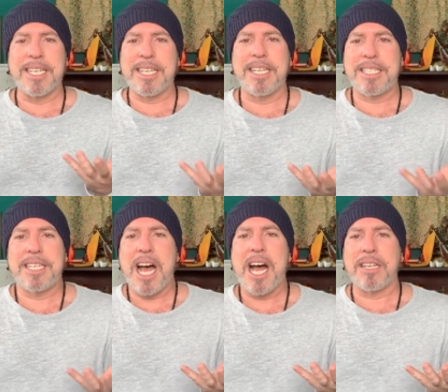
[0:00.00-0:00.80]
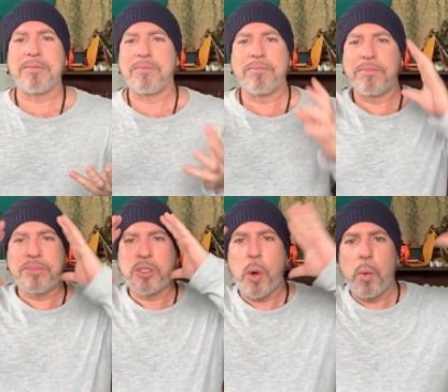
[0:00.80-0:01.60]
it's not
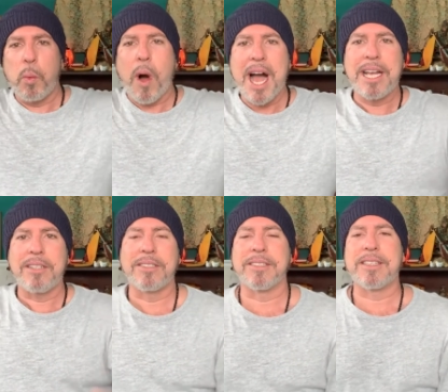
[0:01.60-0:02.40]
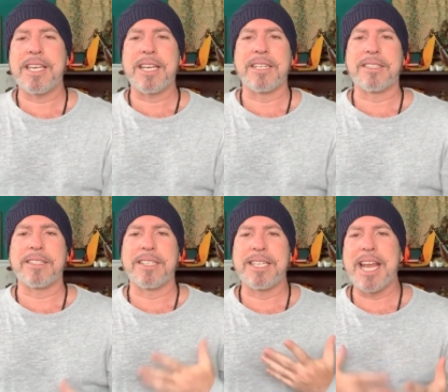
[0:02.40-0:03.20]
so wild a thing. It's
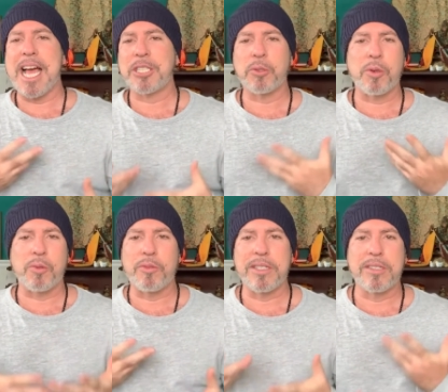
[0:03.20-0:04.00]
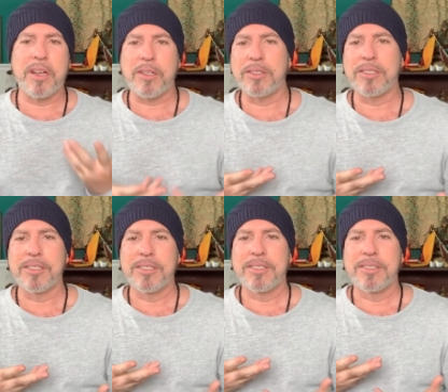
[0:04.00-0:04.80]
the natural result
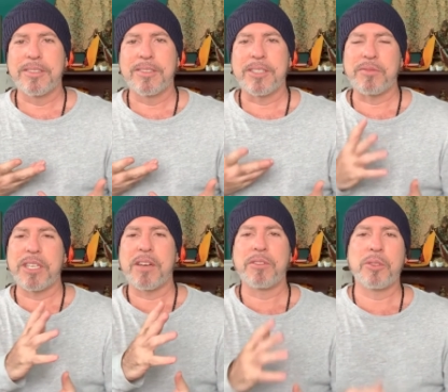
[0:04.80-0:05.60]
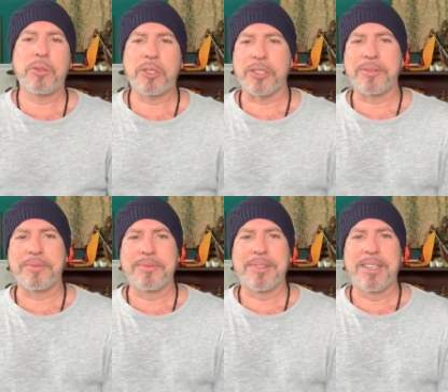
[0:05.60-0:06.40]
of the evolution.
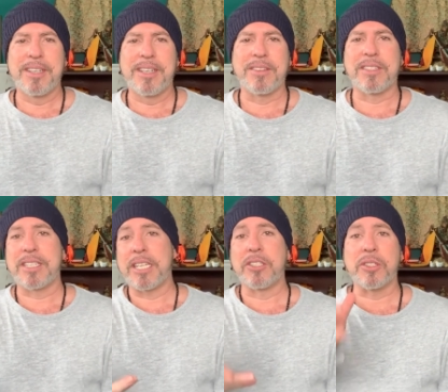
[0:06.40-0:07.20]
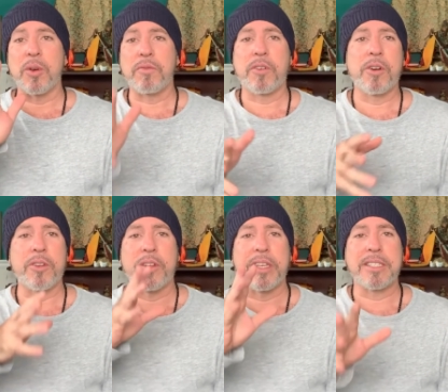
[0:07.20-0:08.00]
And the sages go
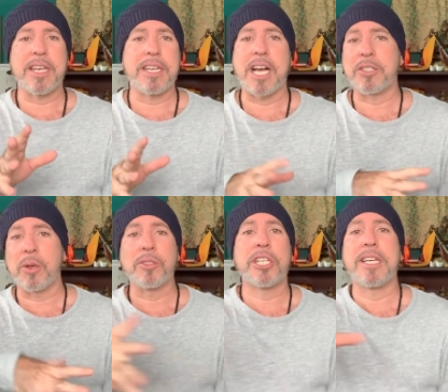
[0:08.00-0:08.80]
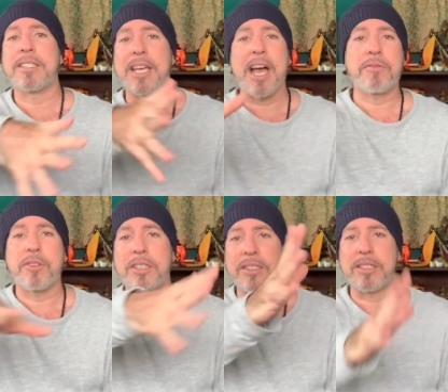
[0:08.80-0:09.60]
further and they say not to go chasing
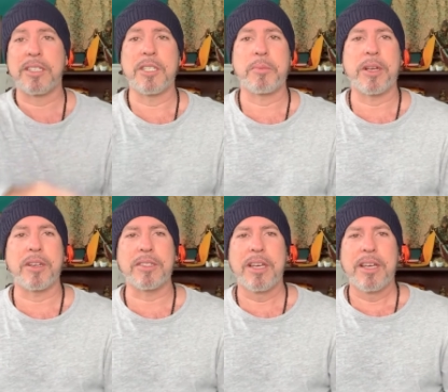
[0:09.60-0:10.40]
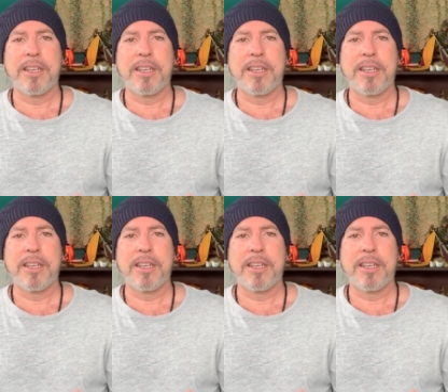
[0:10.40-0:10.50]
after these siddhis because